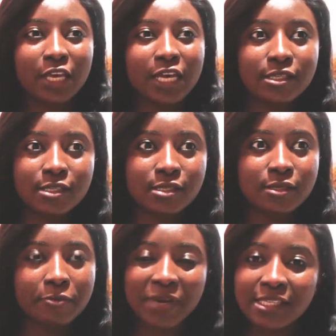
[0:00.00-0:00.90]

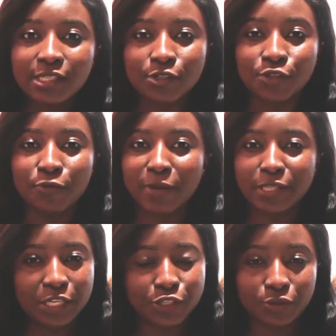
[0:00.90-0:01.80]
It's basic to human
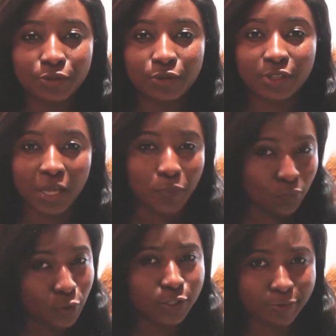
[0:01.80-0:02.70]
nature that we
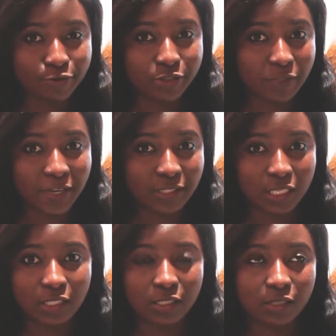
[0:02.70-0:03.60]
want to be
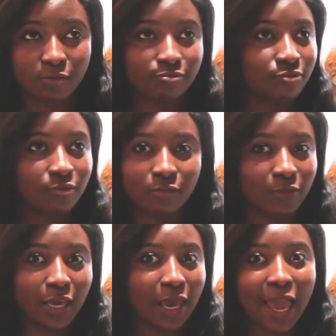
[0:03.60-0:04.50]
respected.
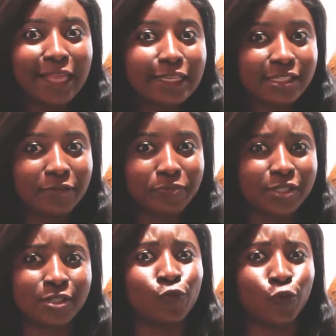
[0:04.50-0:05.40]
Like any sane
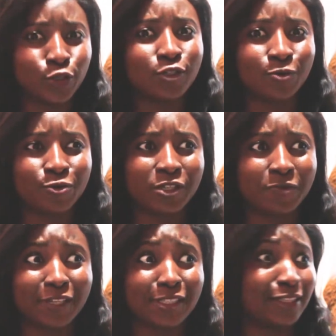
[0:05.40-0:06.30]
person wants to be
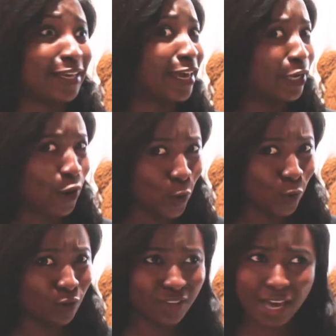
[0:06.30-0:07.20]
respected. Like,
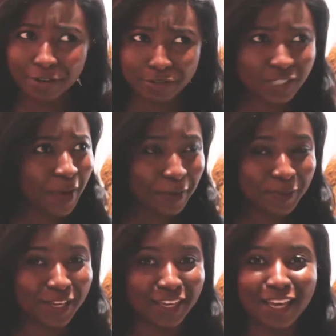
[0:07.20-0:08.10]
hello, you gotta respect
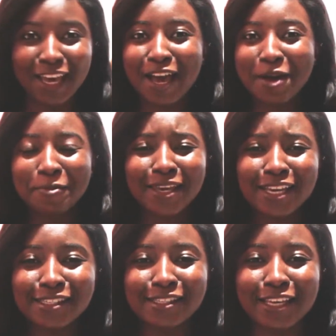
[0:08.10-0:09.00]
me. But
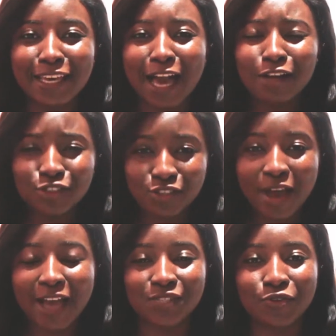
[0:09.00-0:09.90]
here's the thing, how do you
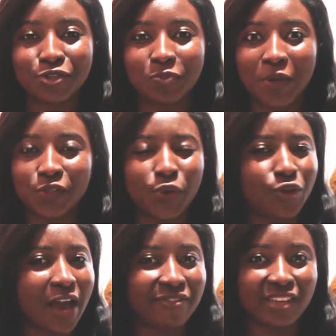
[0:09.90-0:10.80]
ask for respect when
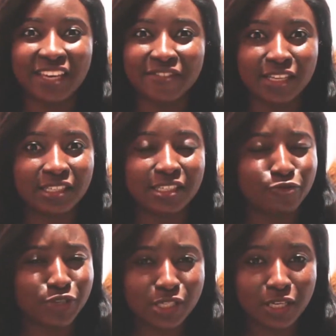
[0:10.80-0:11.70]
you haven't given it in
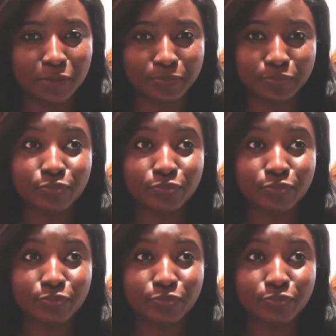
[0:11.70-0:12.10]
return?